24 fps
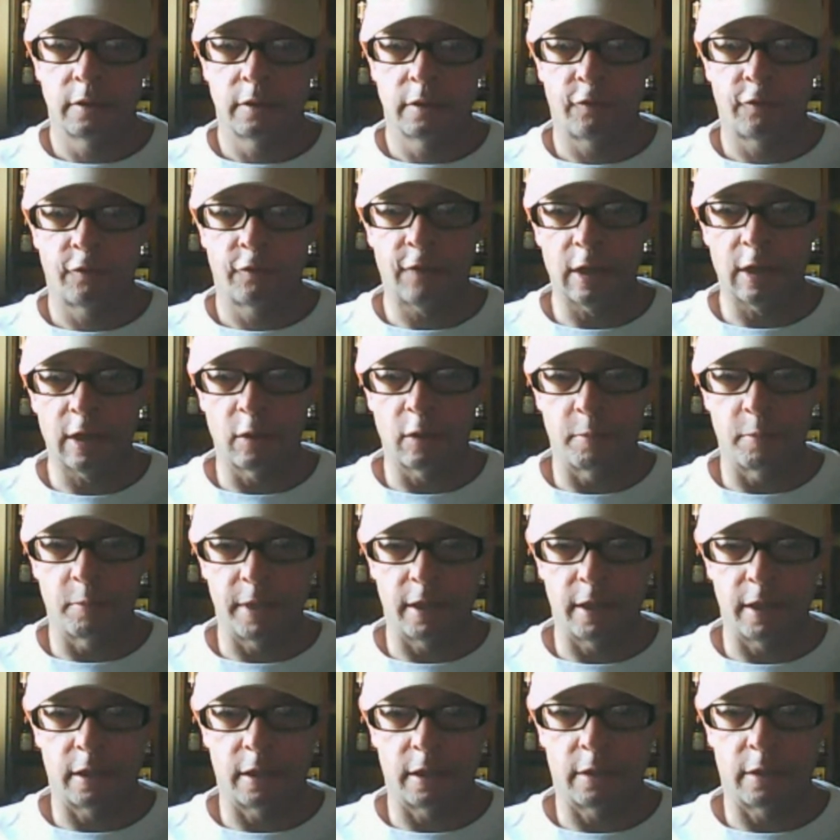fellow
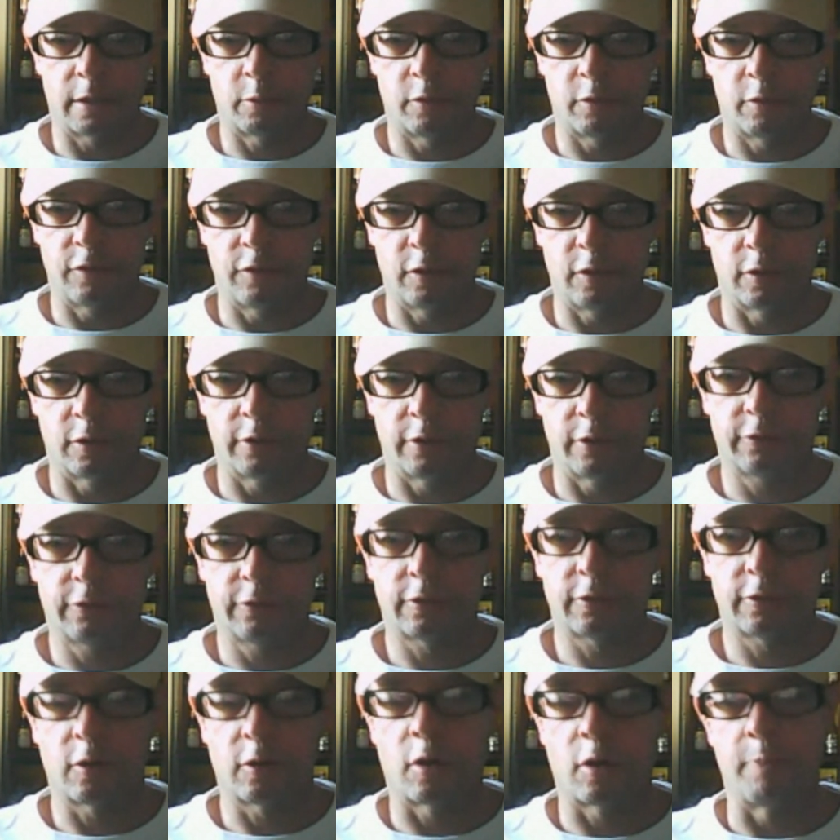beer reviewers
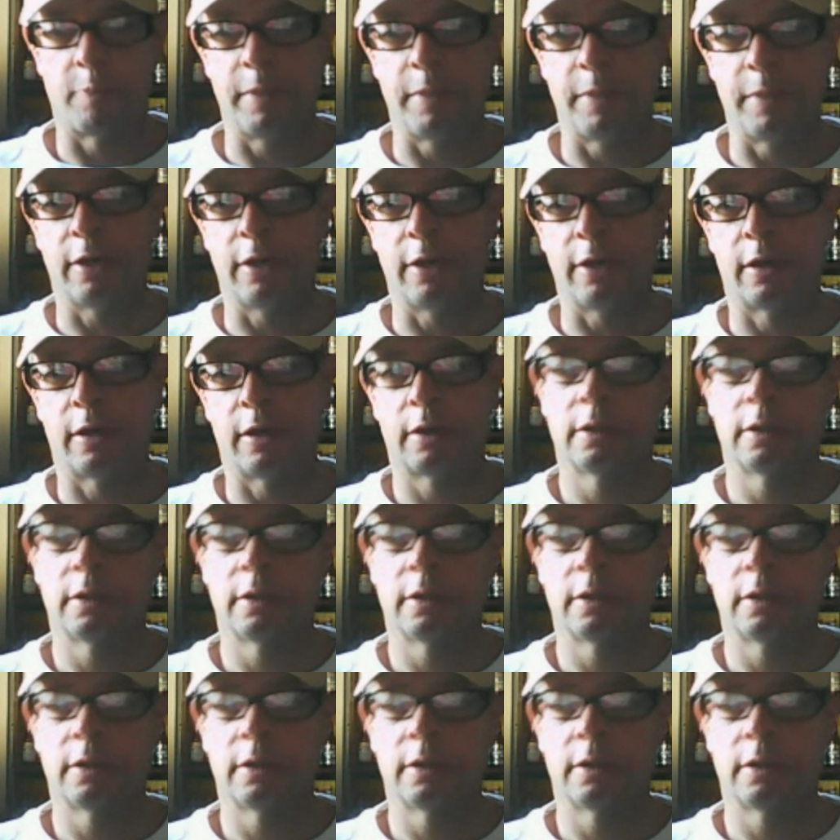or beer.